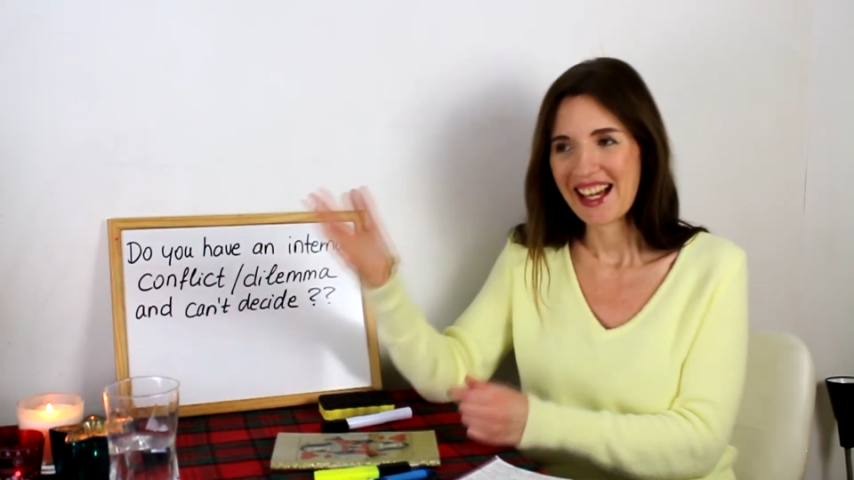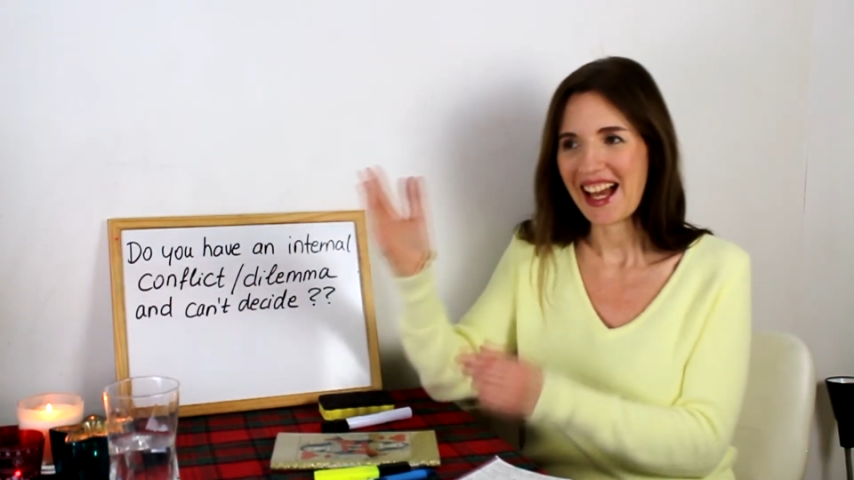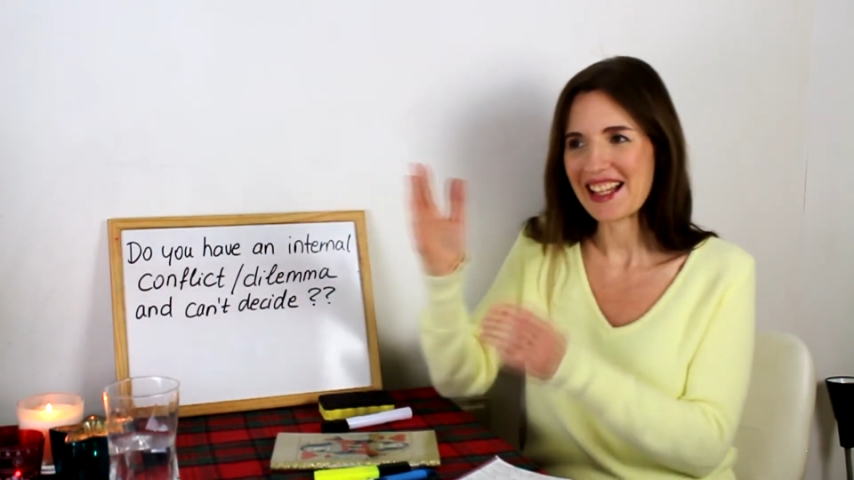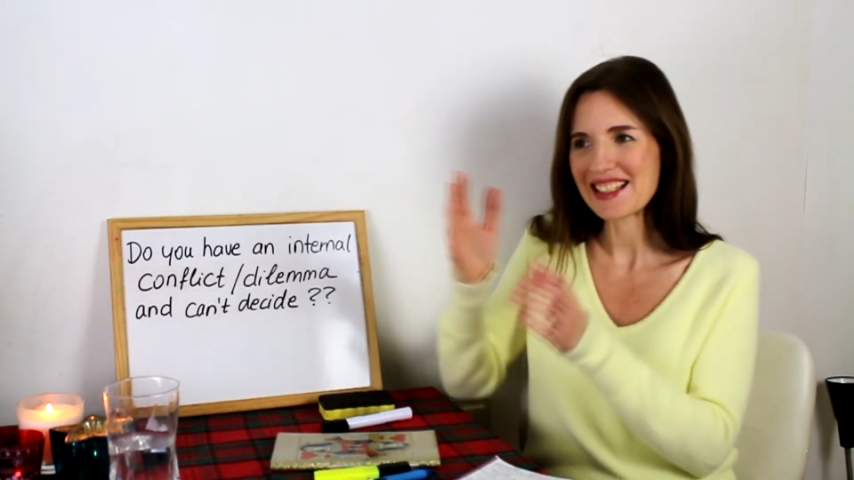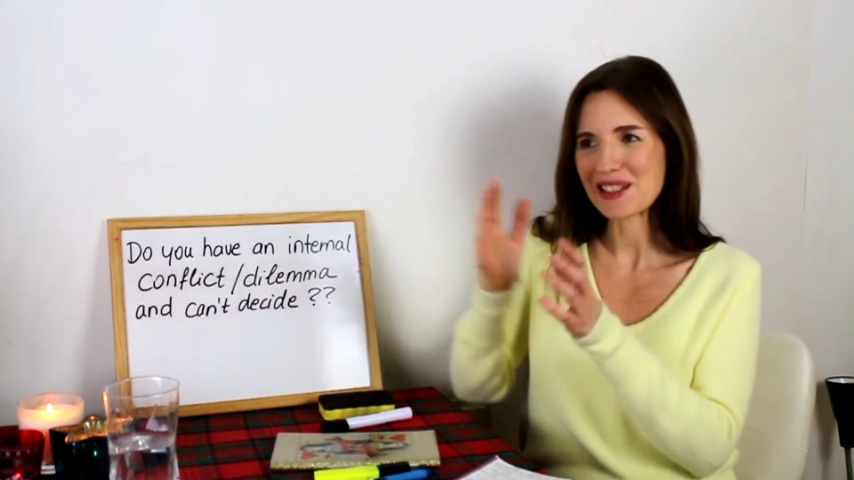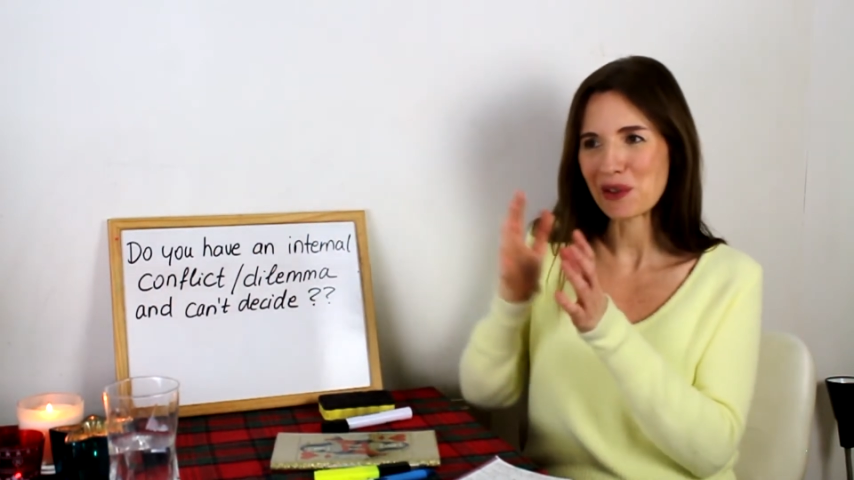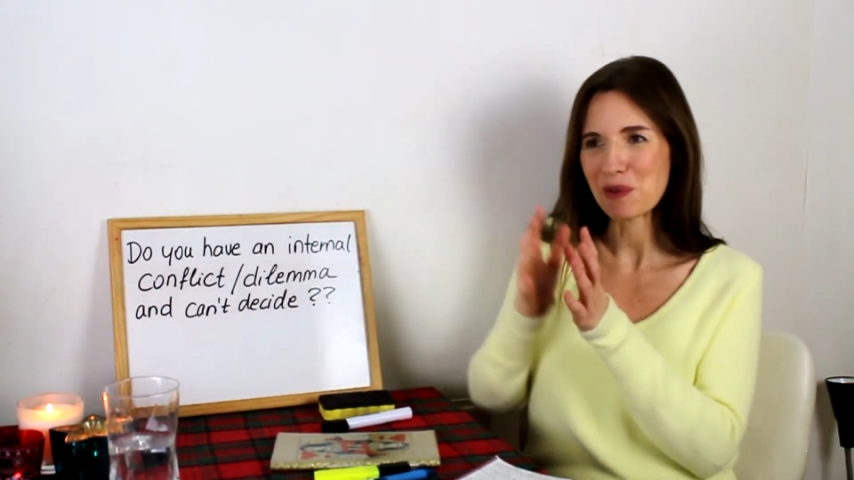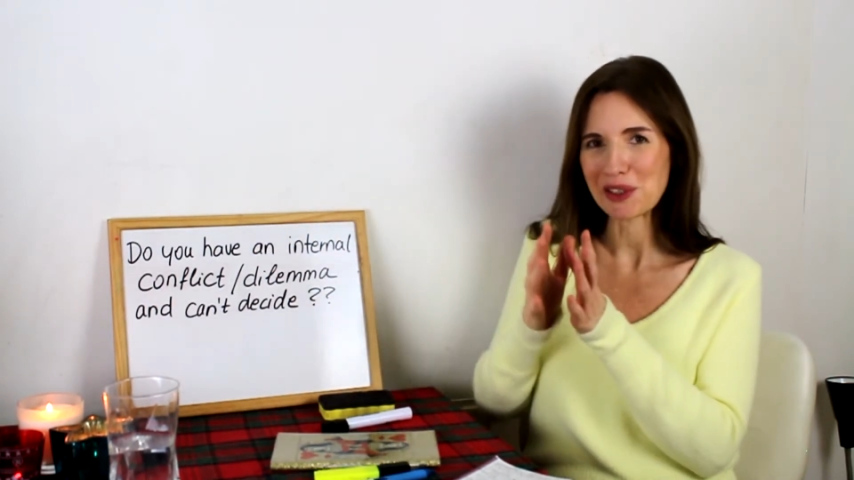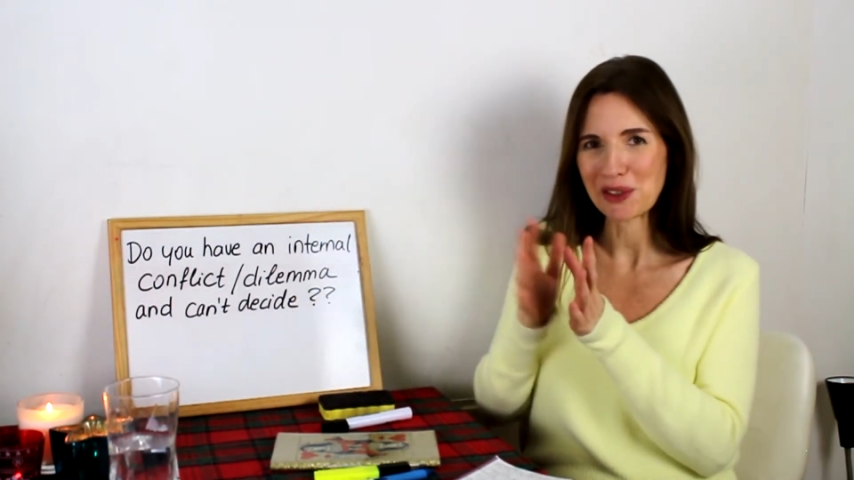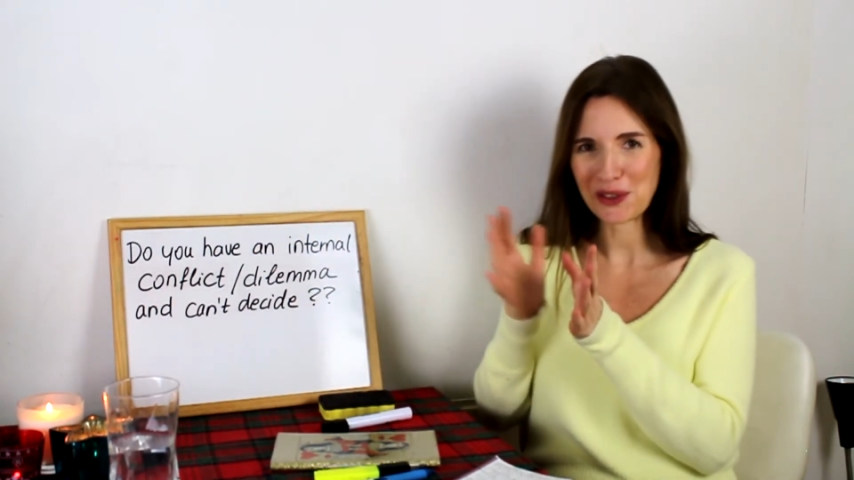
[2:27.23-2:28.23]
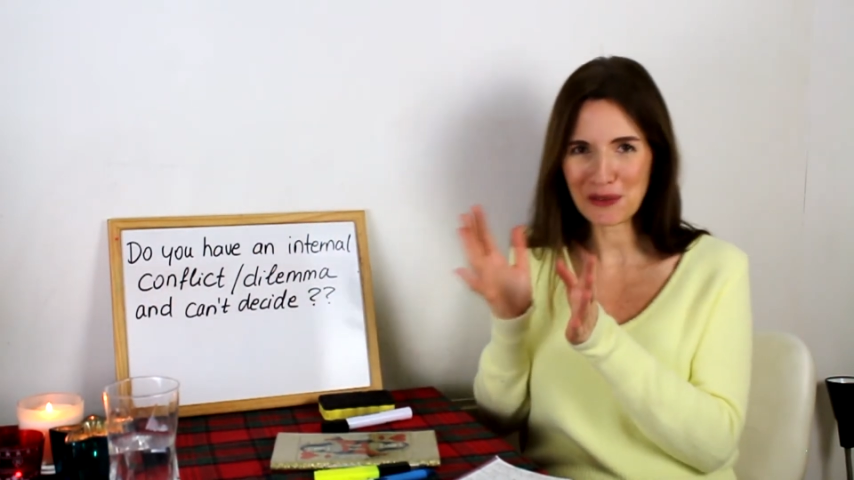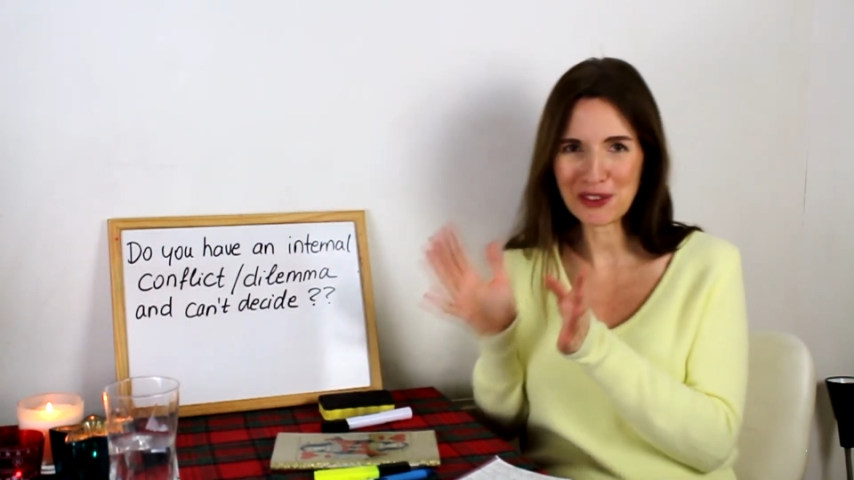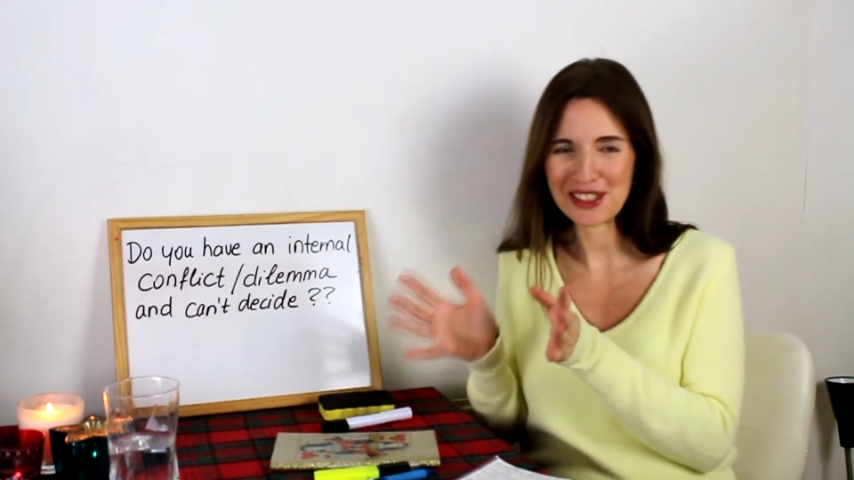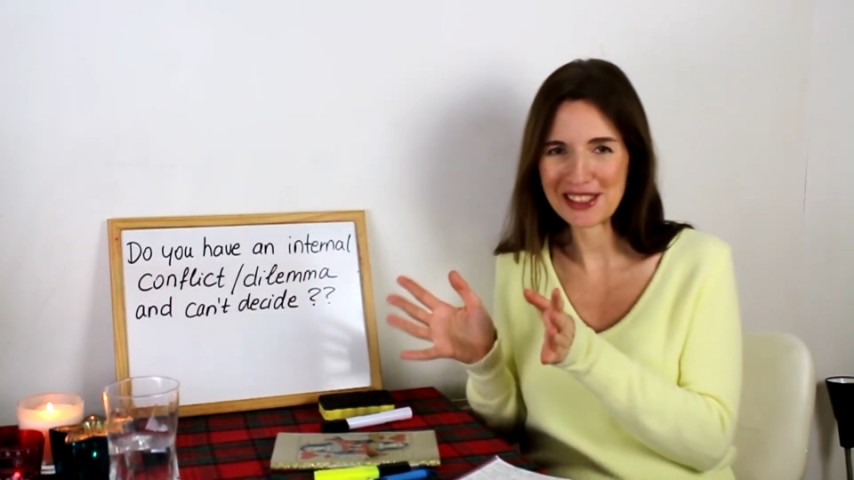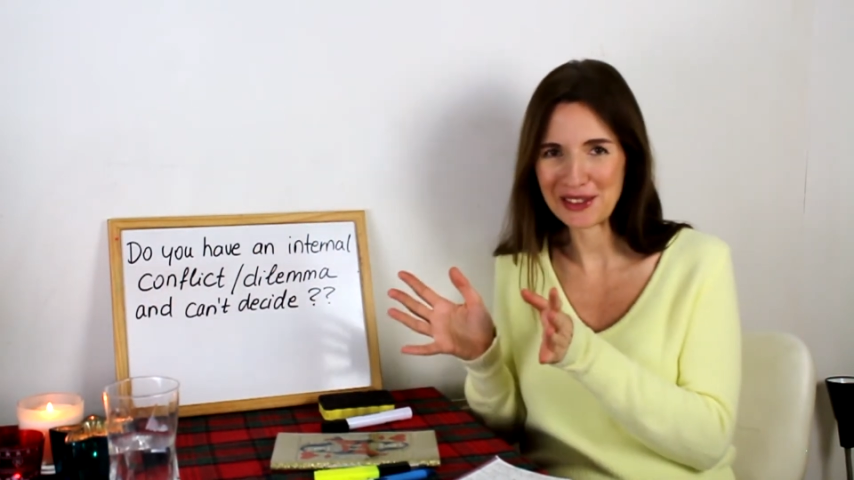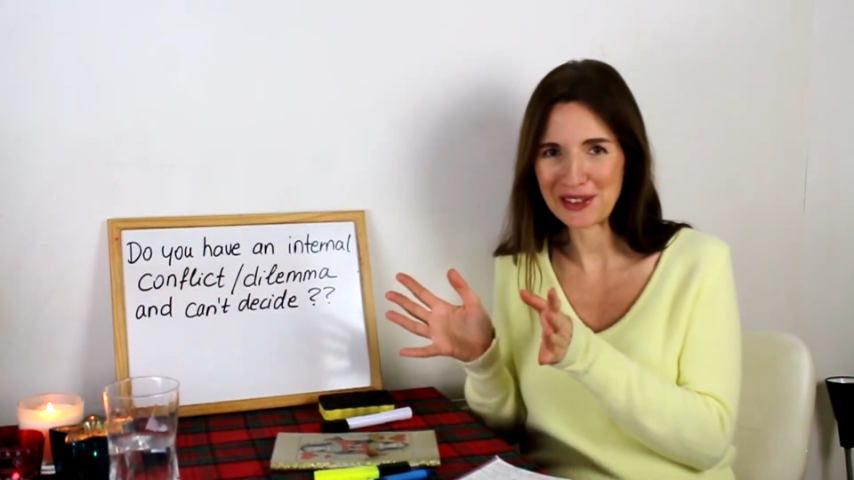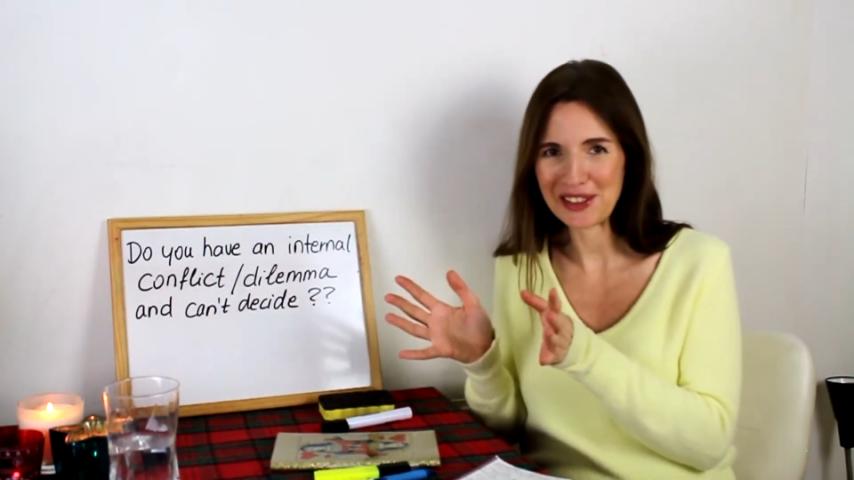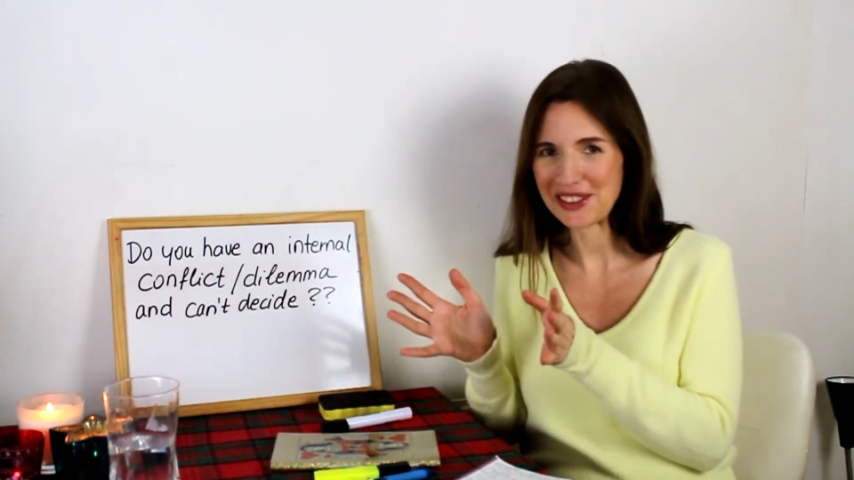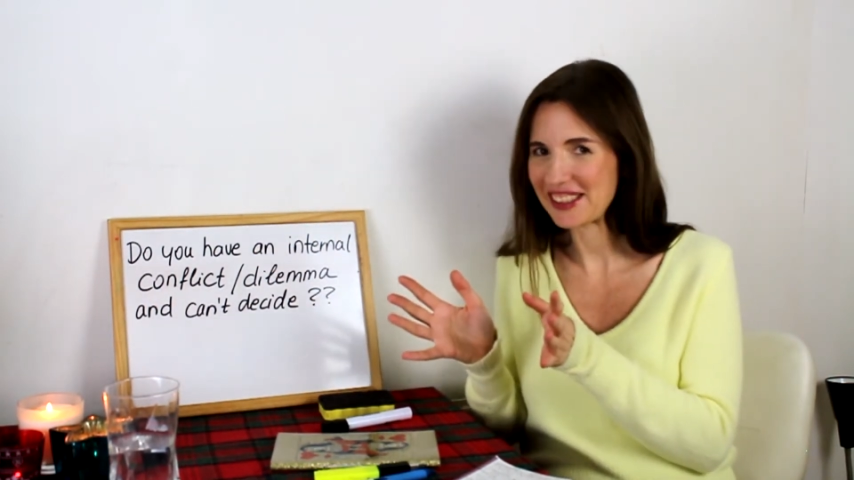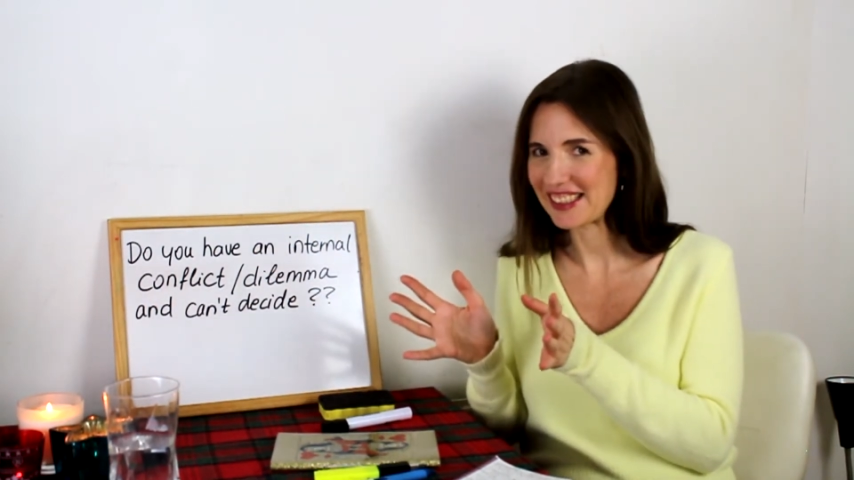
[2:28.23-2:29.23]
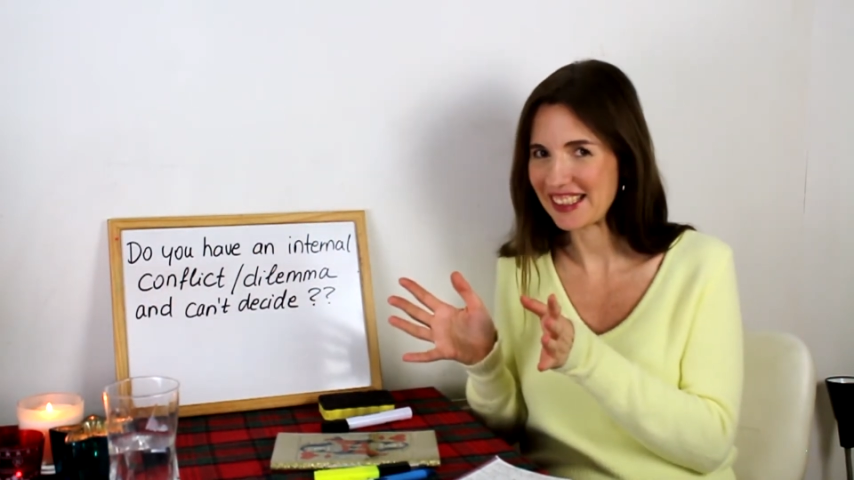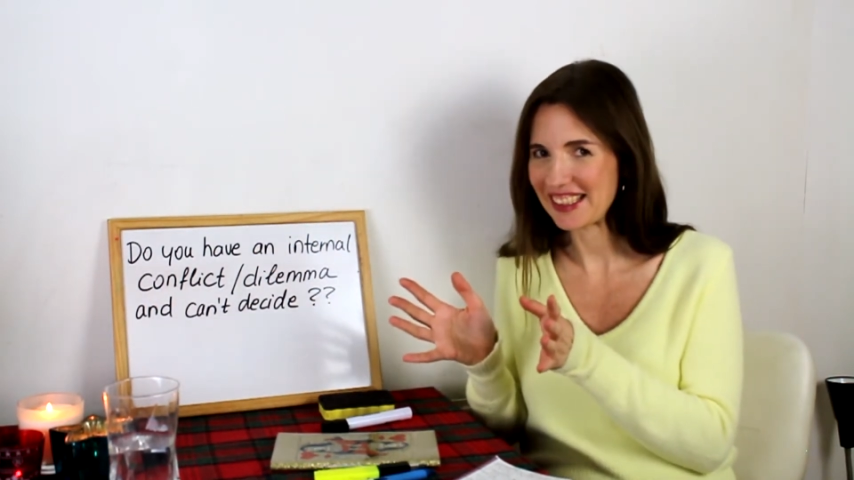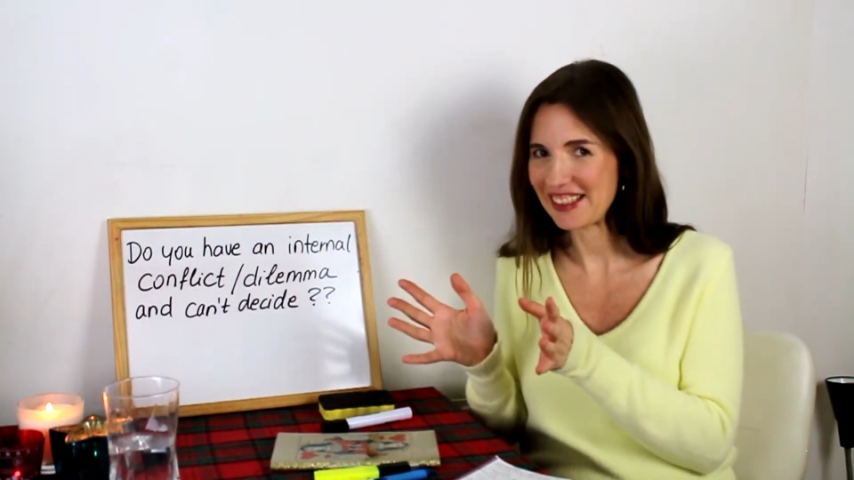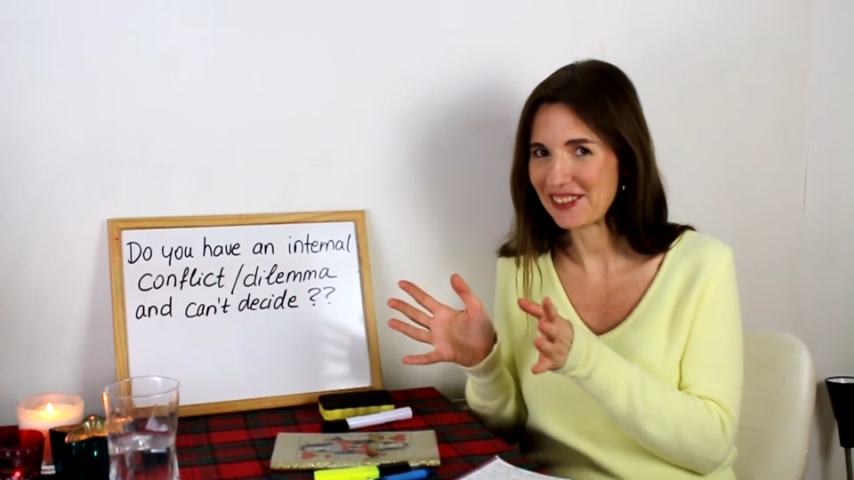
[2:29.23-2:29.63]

And so what humans do, you see,